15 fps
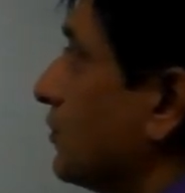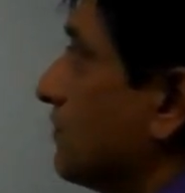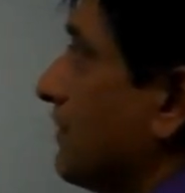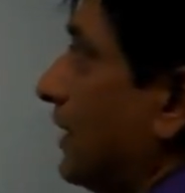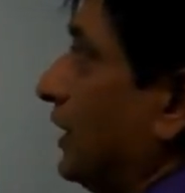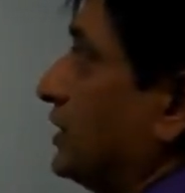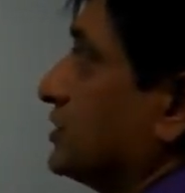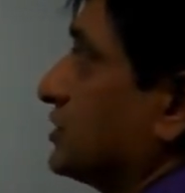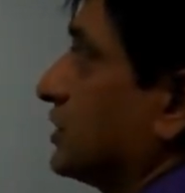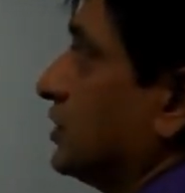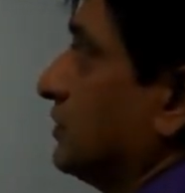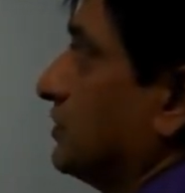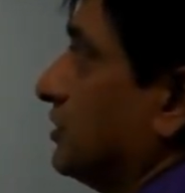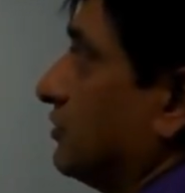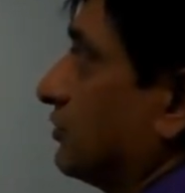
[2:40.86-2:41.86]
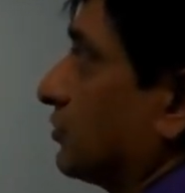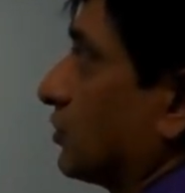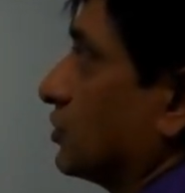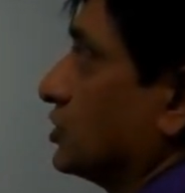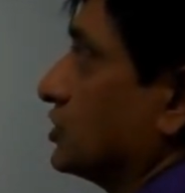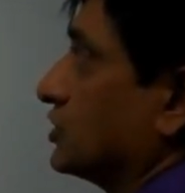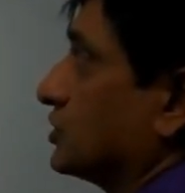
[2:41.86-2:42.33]
you manage the human
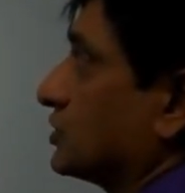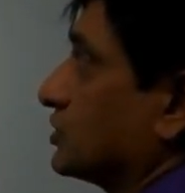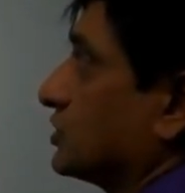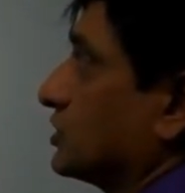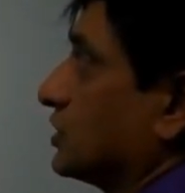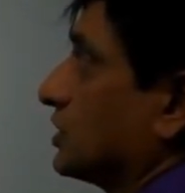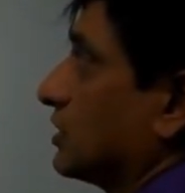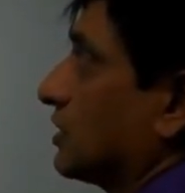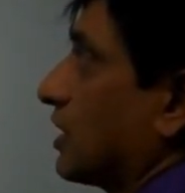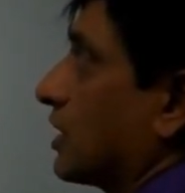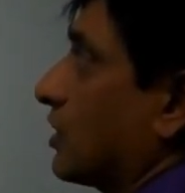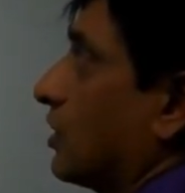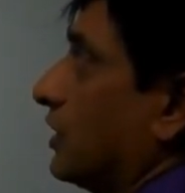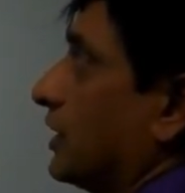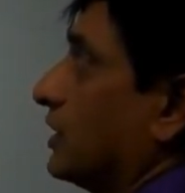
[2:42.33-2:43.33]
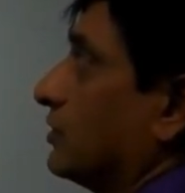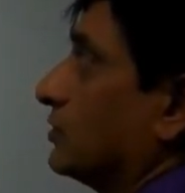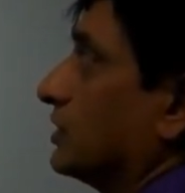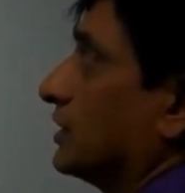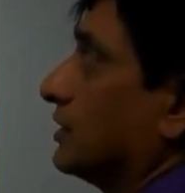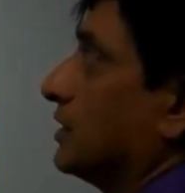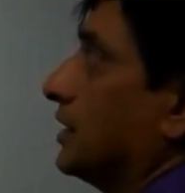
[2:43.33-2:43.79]
resource according to
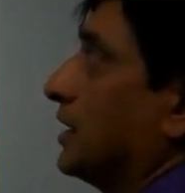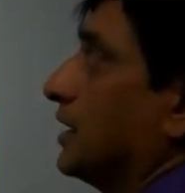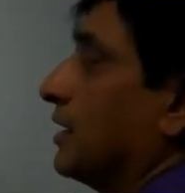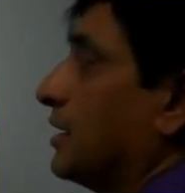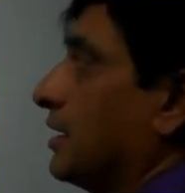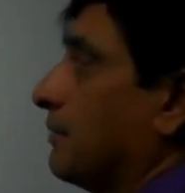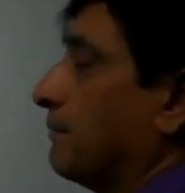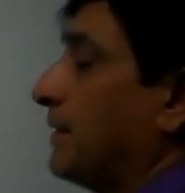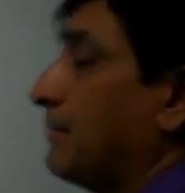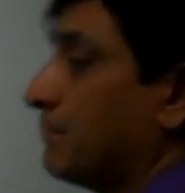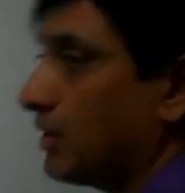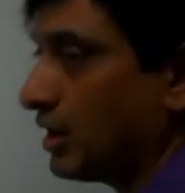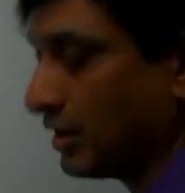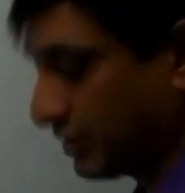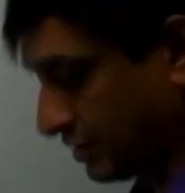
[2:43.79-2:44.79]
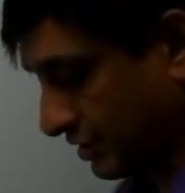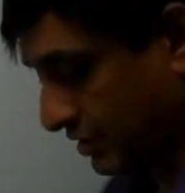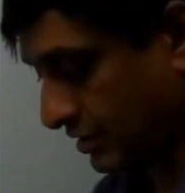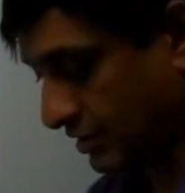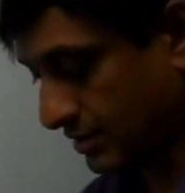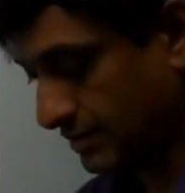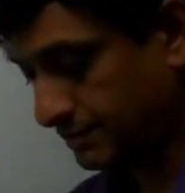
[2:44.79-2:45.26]
the PMBOK,
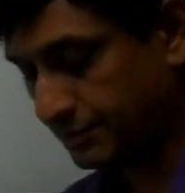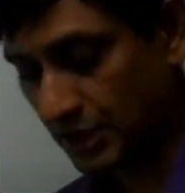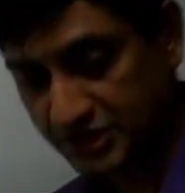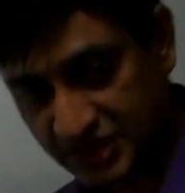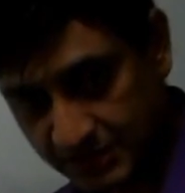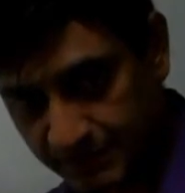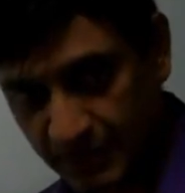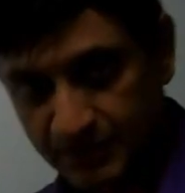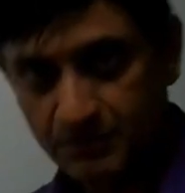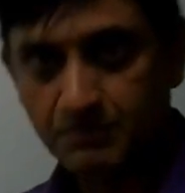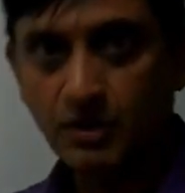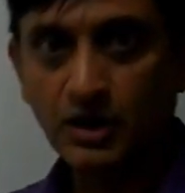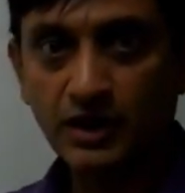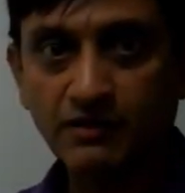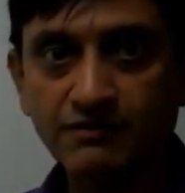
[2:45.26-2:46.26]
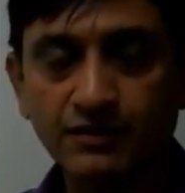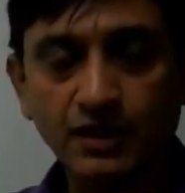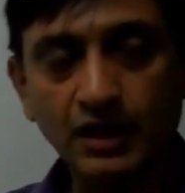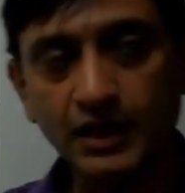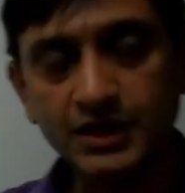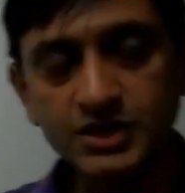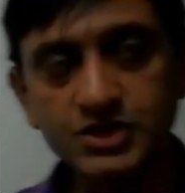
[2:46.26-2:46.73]
Project Management Body of
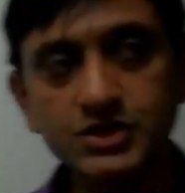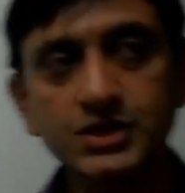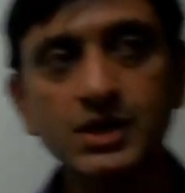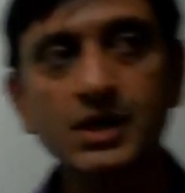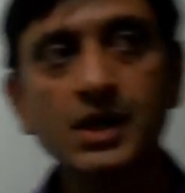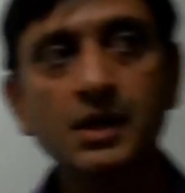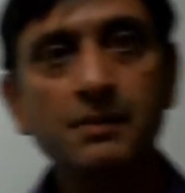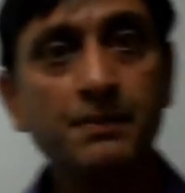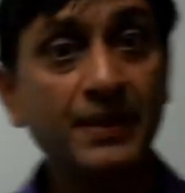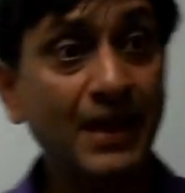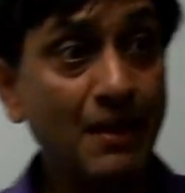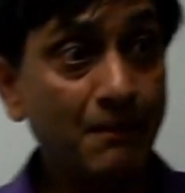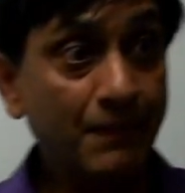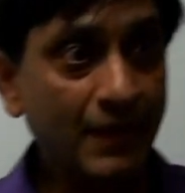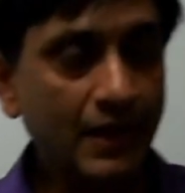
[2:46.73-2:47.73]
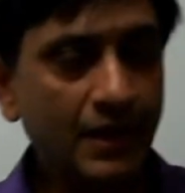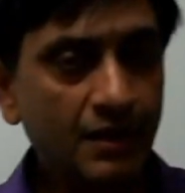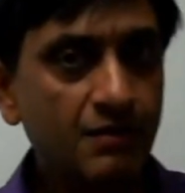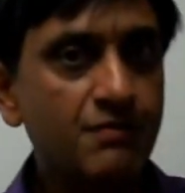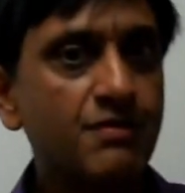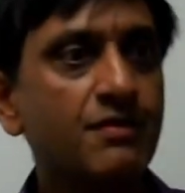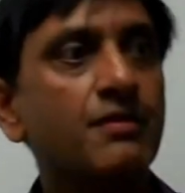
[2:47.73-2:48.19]
Knowledge, PMP,
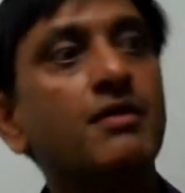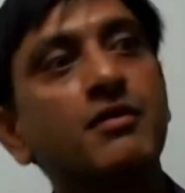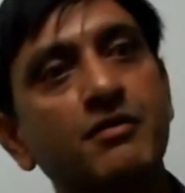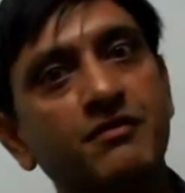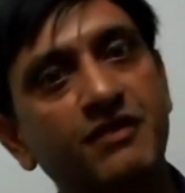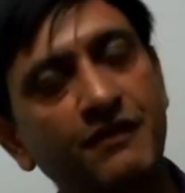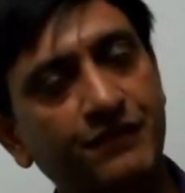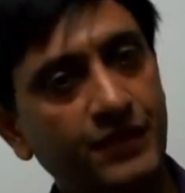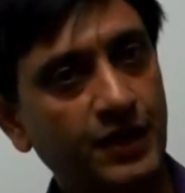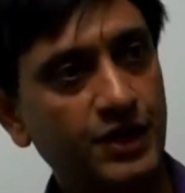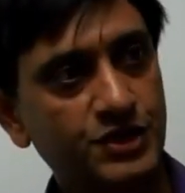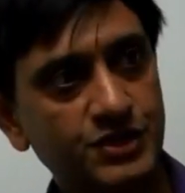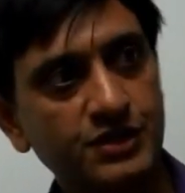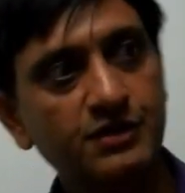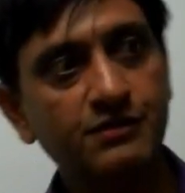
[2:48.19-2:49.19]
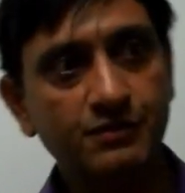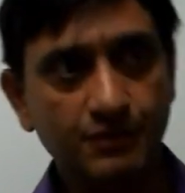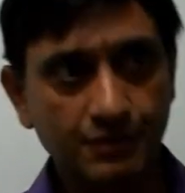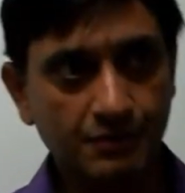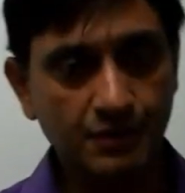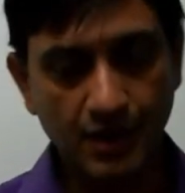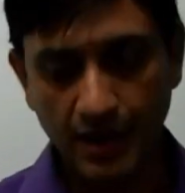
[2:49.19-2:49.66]
5th edition
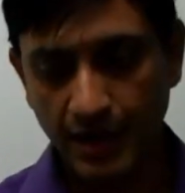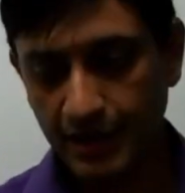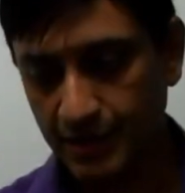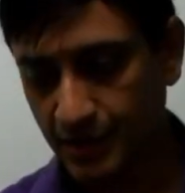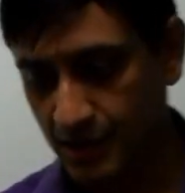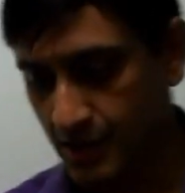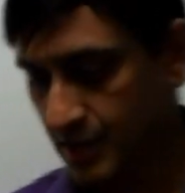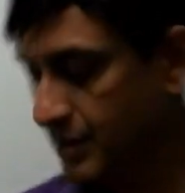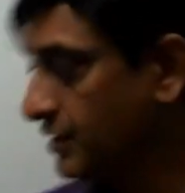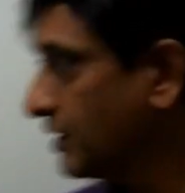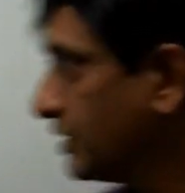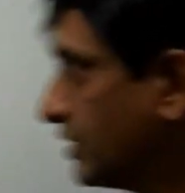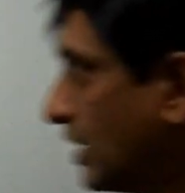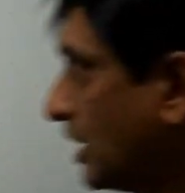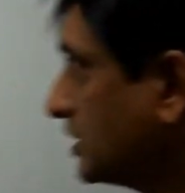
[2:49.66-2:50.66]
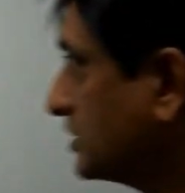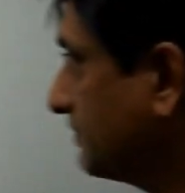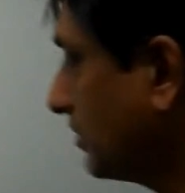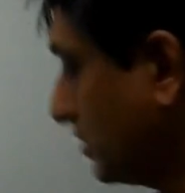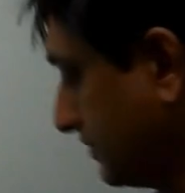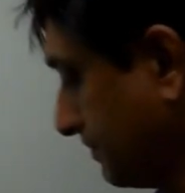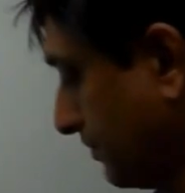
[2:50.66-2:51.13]
guide, talks
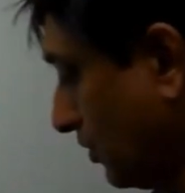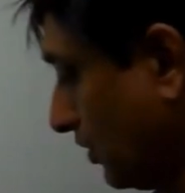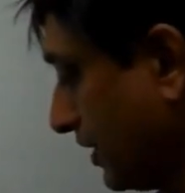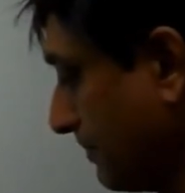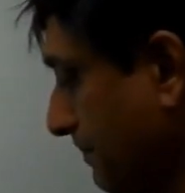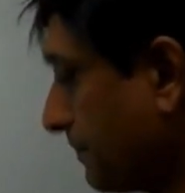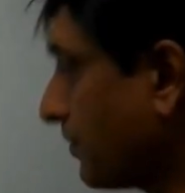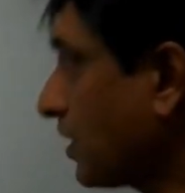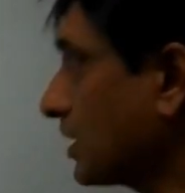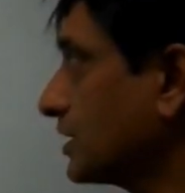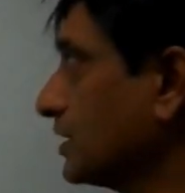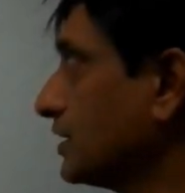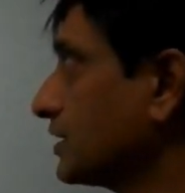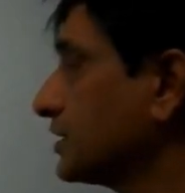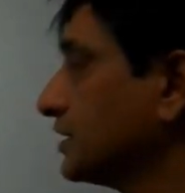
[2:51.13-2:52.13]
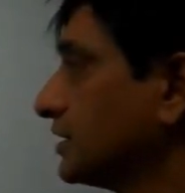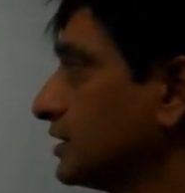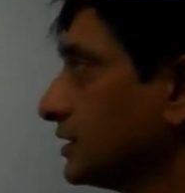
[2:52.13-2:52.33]
about more important